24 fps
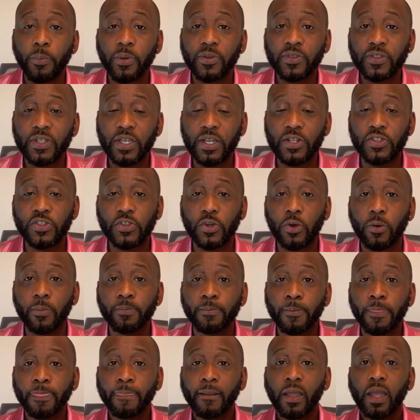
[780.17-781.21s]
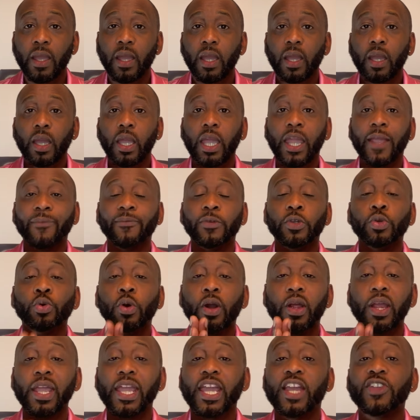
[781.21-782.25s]
potential. If you
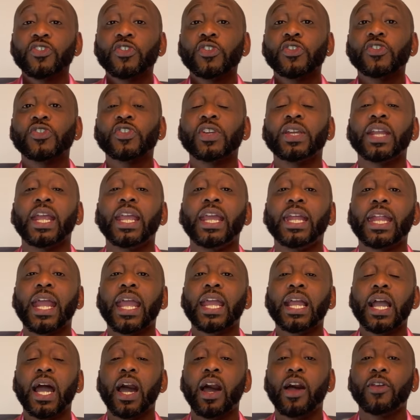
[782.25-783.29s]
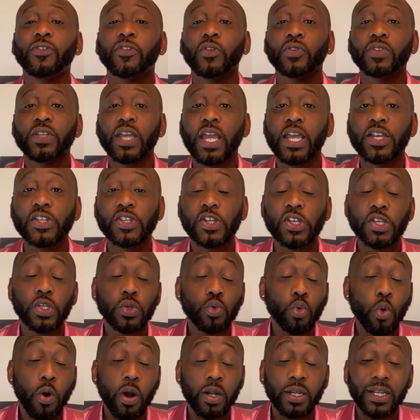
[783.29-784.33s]
are interested in a consultation, you
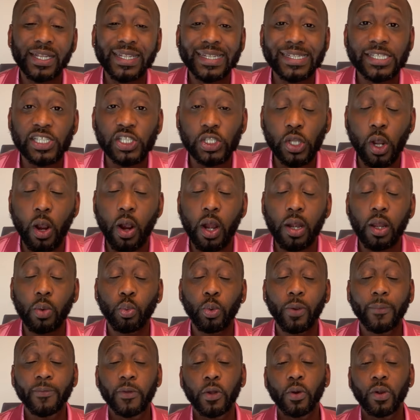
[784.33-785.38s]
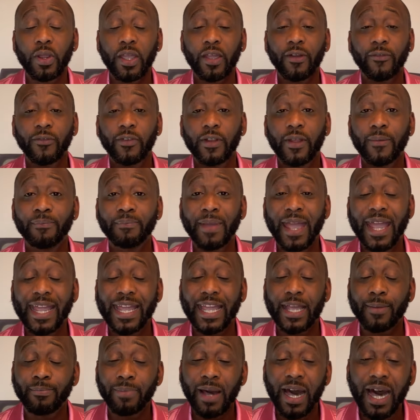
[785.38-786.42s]
want to get started with your infinite
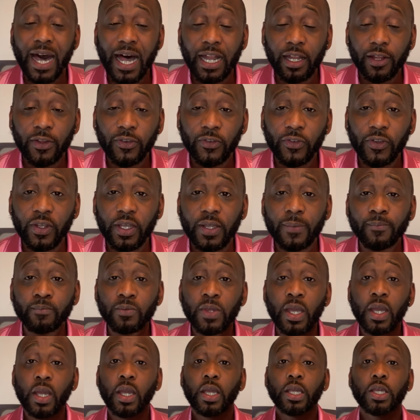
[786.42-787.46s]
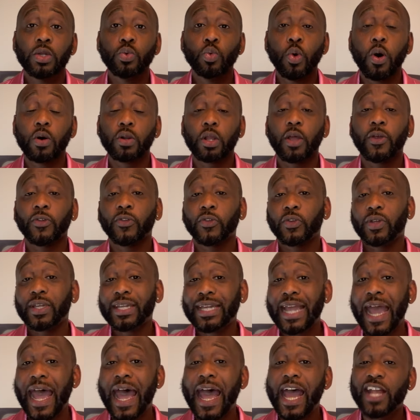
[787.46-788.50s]
banking policy, you want us to
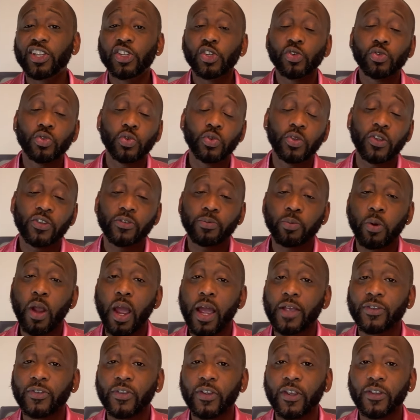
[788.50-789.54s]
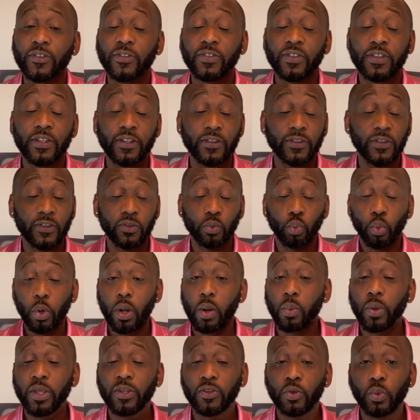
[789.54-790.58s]
guide you through this process, this is
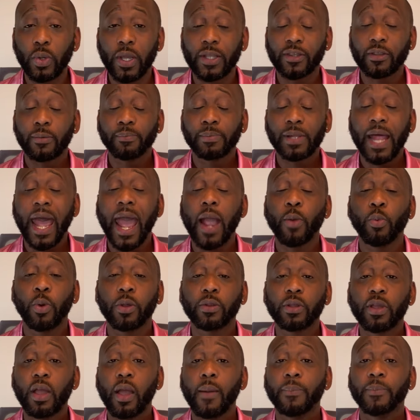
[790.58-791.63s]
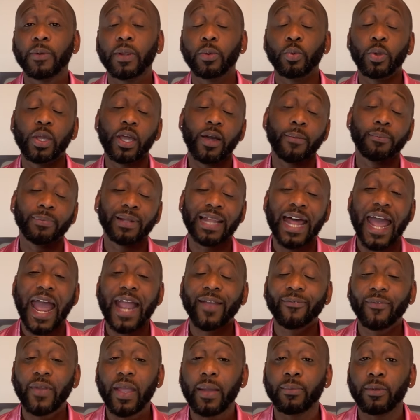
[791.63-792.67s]
what we do at the Black Wealth Company. We help
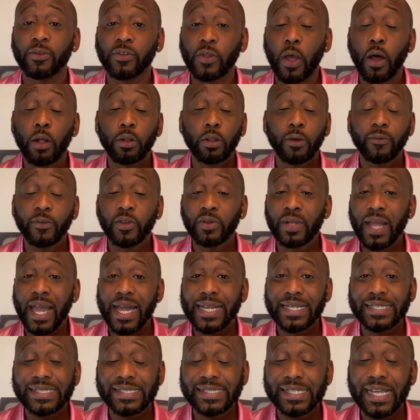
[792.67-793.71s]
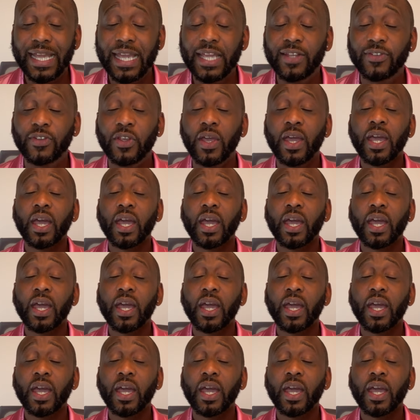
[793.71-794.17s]
Black families all over the United States